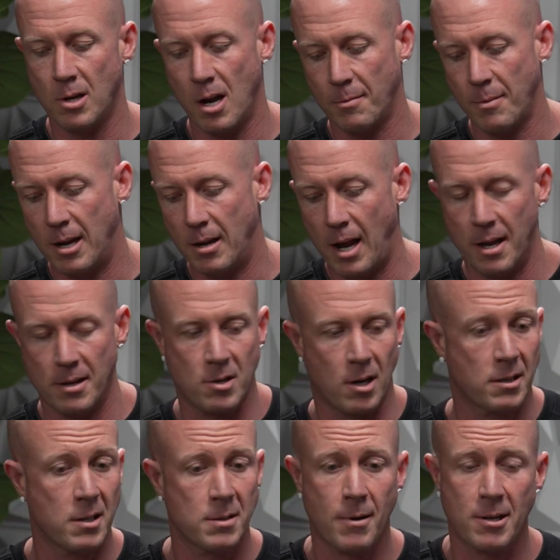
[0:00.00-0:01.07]
I
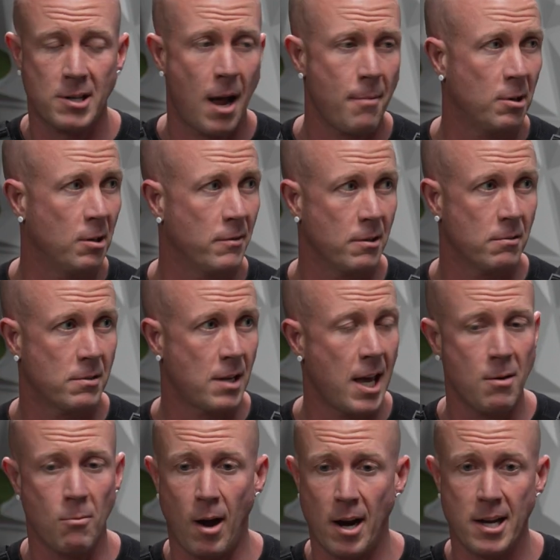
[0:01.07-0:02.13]
talk to kids about job interviews.
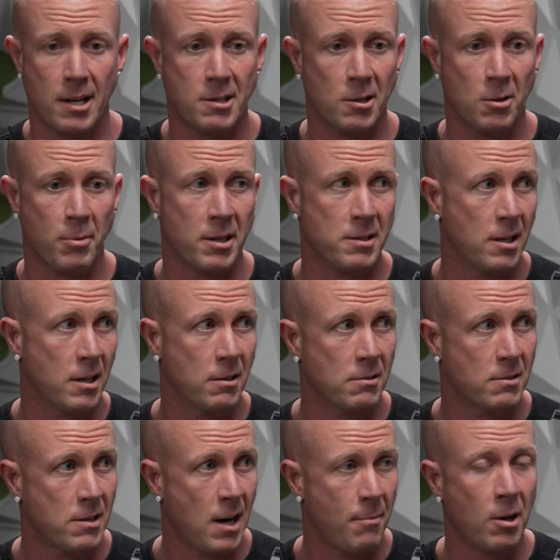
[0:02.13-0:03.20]
Hey, why you got your earbuds in?
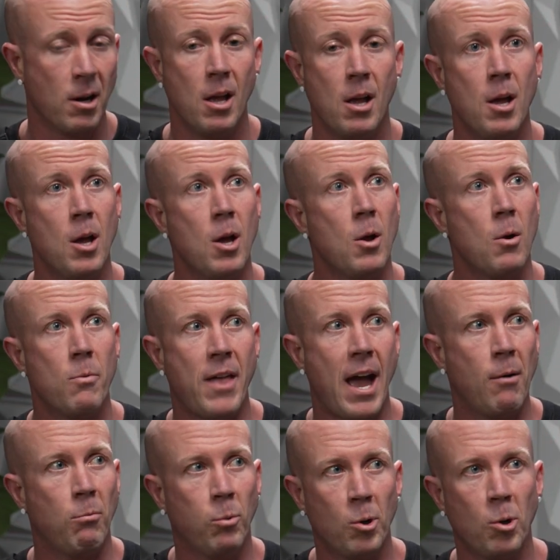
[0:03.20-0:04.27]
There's a job.
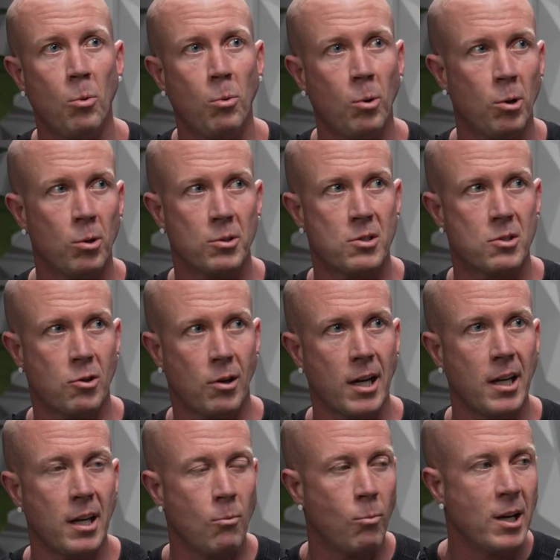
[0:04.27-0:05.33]
That real world
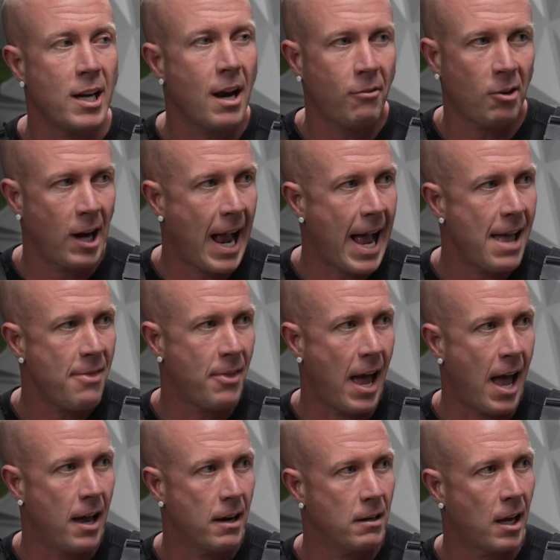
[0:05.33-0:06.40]
training, we never had that.